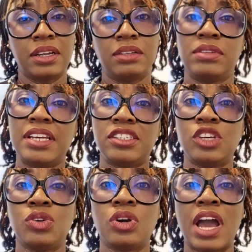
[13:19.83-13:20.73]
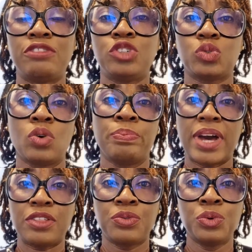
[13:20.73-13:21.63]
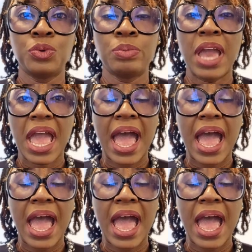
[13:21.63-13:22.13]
Let's say you have just one bathroom